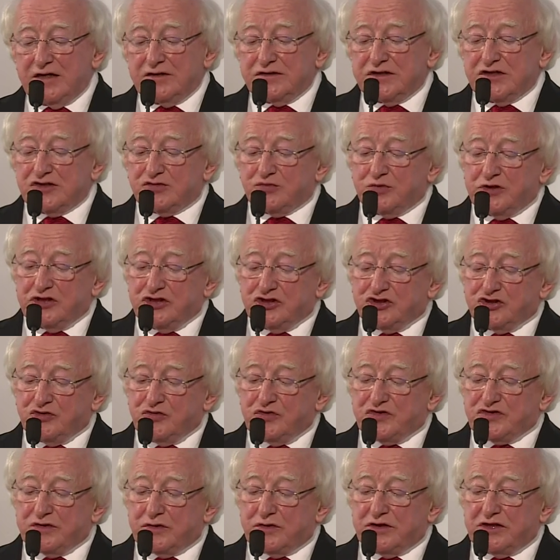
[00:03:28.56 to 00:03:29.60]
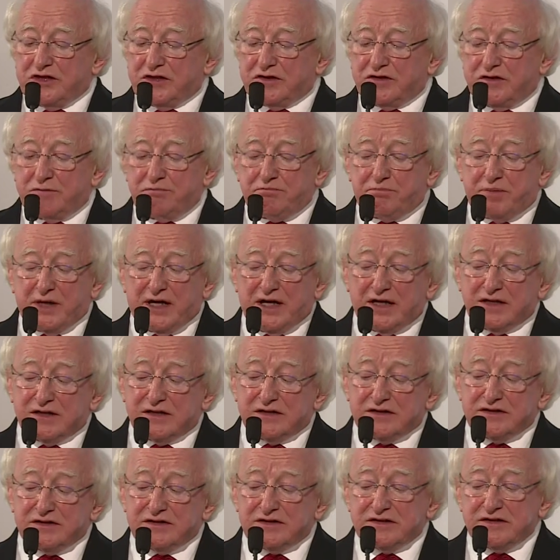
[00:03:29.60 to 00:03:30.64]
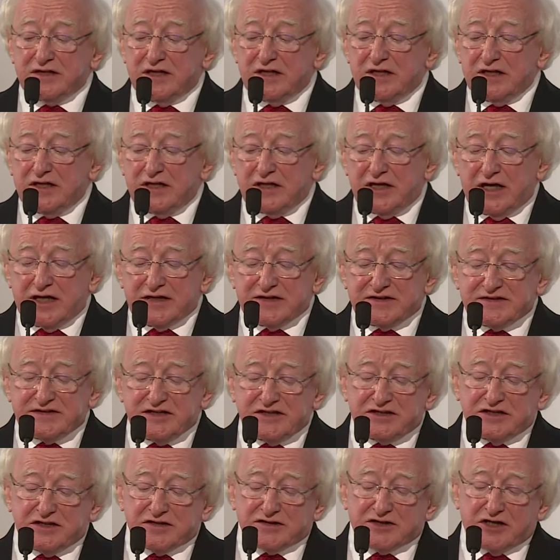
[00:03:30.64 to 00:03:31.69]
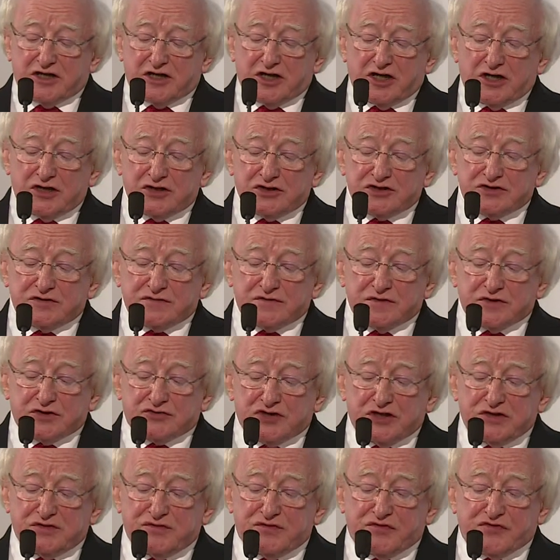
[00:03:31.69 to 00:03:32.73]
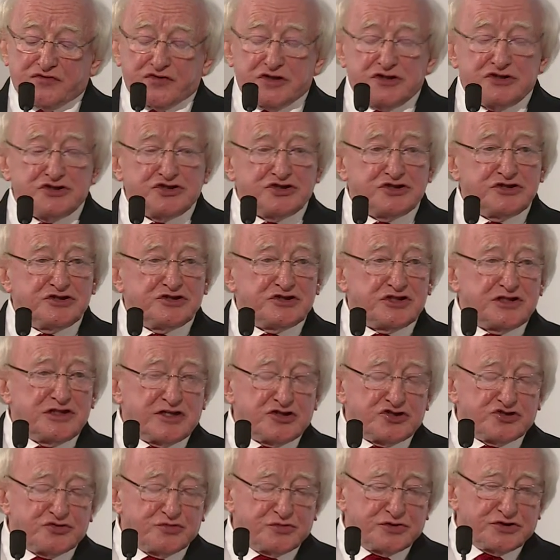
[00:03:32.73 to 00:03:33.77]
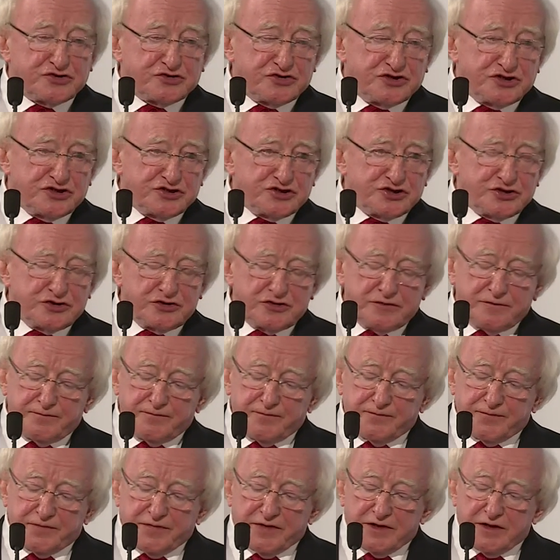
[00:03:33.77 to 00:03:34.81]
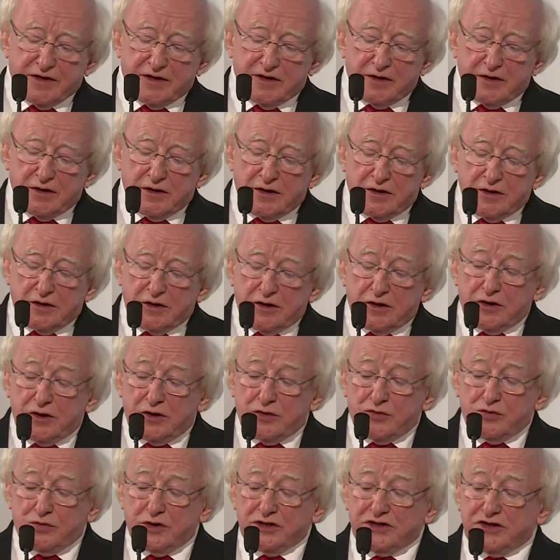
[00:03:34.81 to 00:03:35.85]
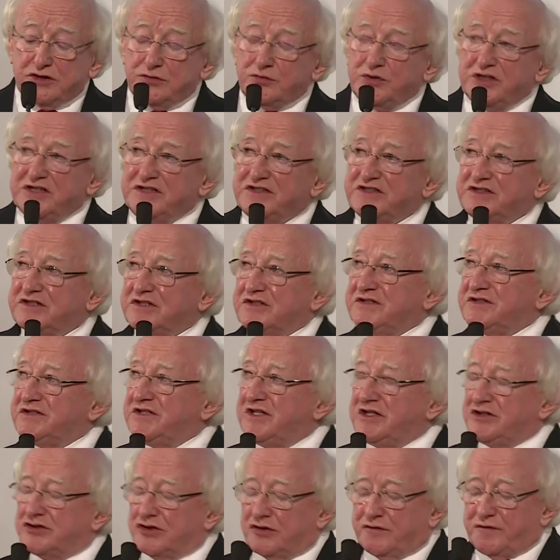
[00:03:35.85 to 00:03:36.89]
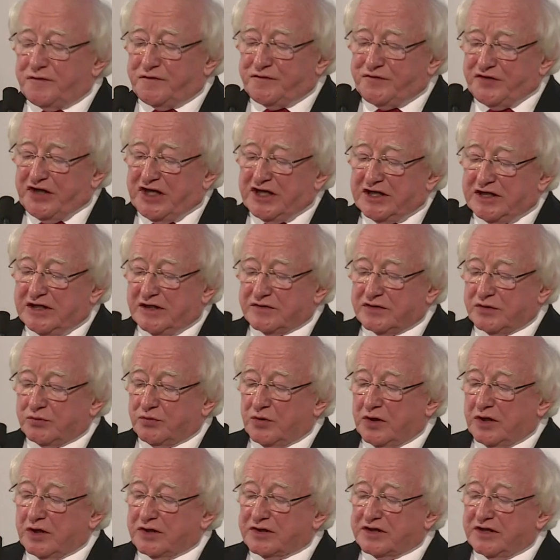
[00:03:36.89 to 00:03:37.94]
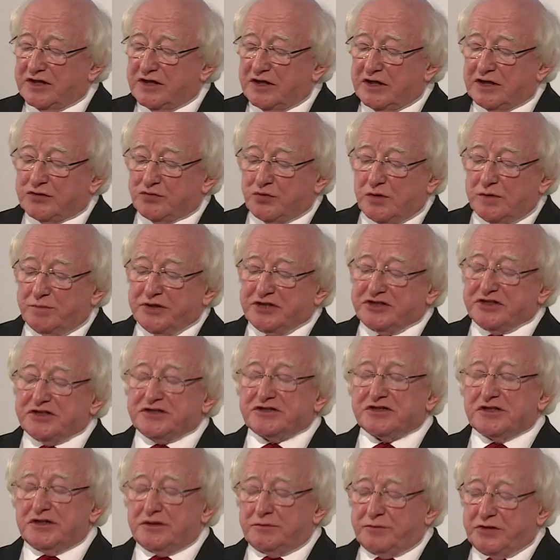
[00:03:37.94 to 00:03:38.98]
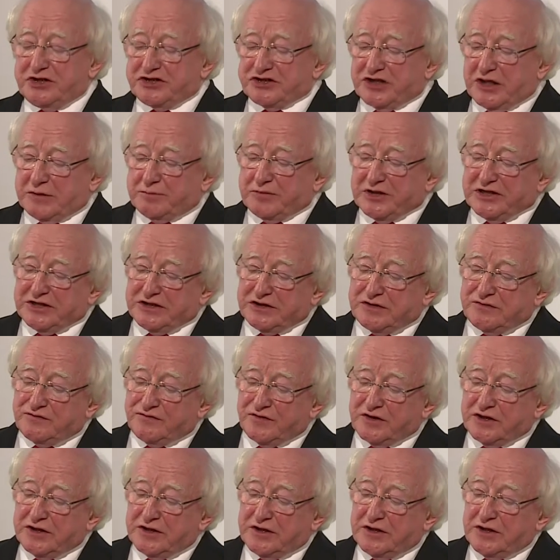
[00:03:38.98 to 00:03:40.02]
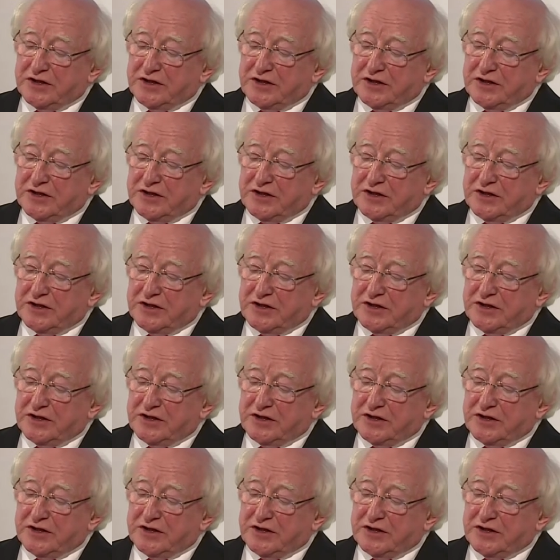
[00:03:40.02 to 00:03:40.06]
and that we do so here in Paris, a city at the heart of a great French intellectual tradition. Whether we succeed or fail in the work ahead will be determined, I believe,